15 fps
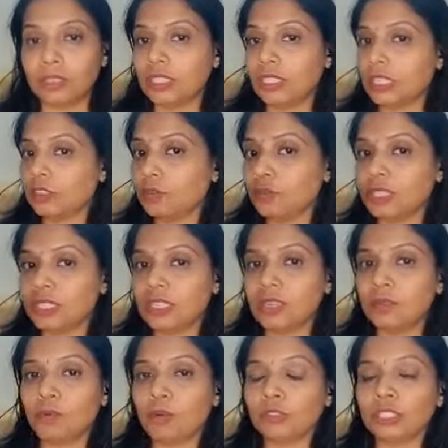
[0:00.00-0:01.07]
just
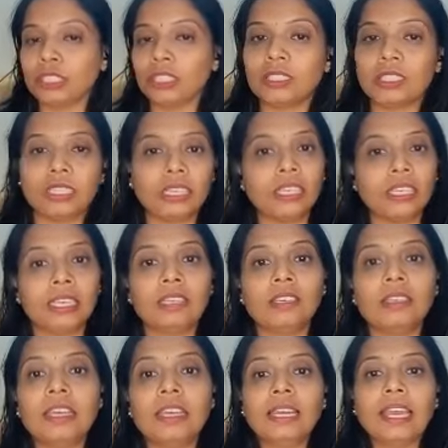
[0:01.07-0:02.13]
twisting posture, sitting
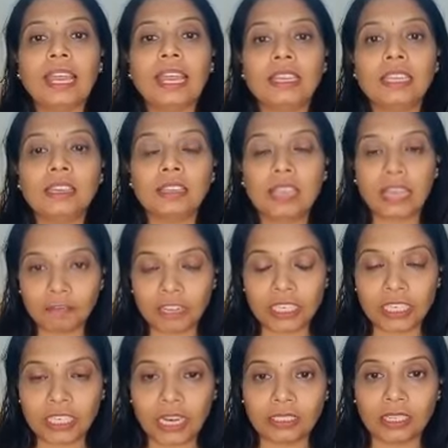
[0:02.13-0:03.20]
in any like
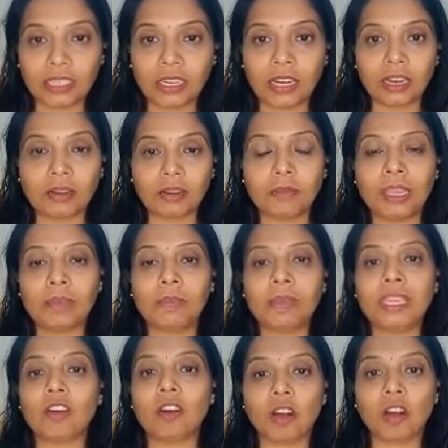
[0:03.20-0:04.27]
Vajrasana
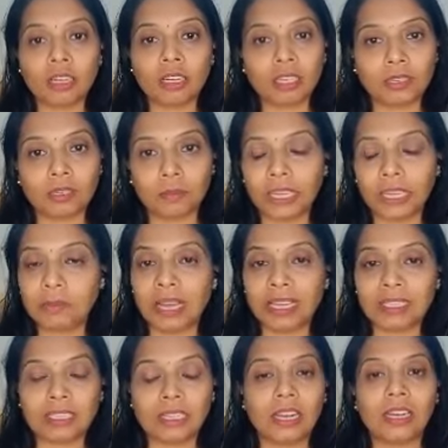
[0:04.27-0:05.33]
maybe, or
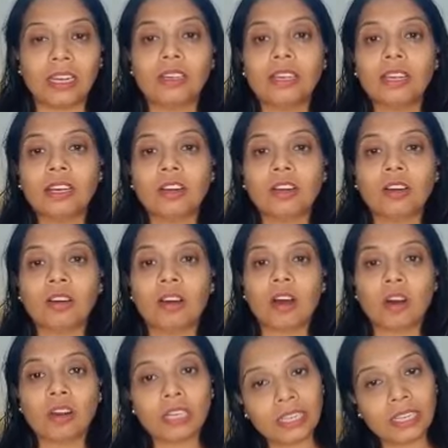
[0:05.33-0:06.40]
Padmasana,
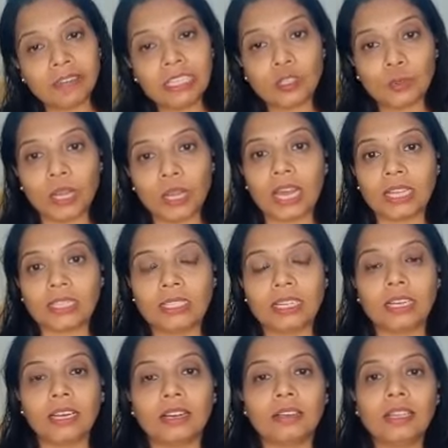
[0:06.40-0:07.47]
or even
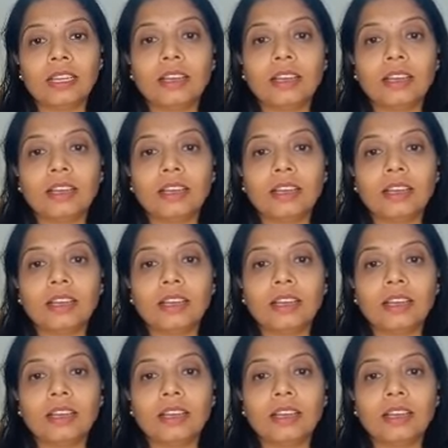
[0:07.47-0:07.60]
Sukhasana.